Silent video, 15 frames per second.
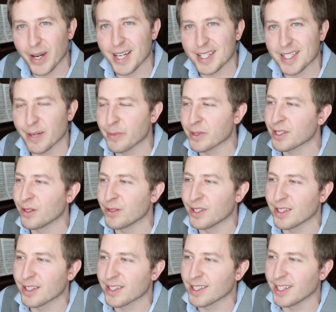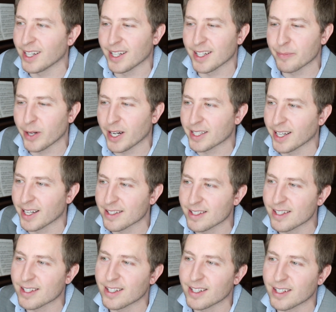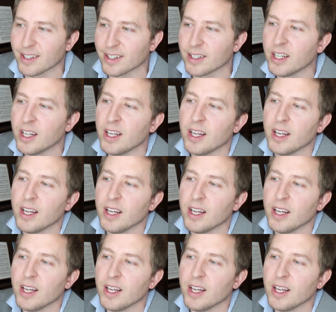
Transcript: past episodes of this uh, podcast season here.